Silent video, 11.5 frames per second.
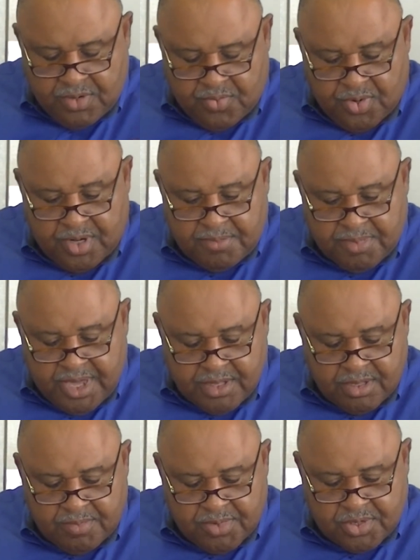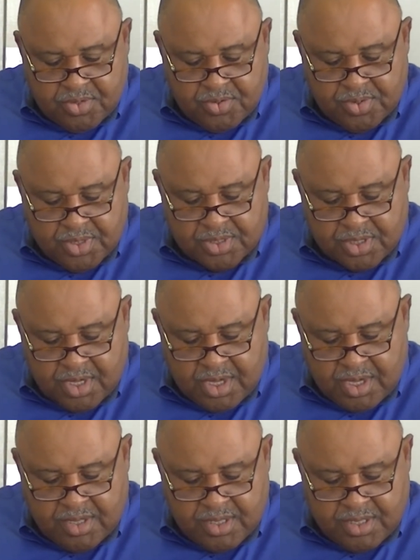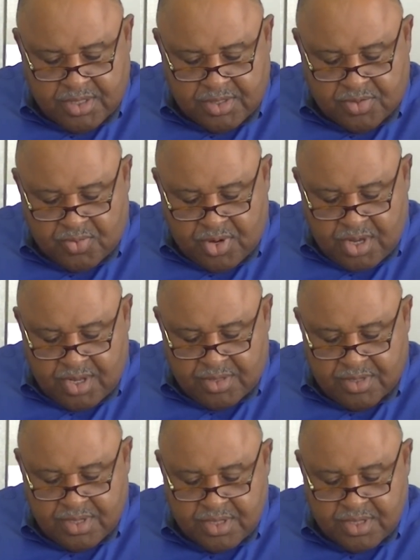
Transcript: Running back number two is Jarian.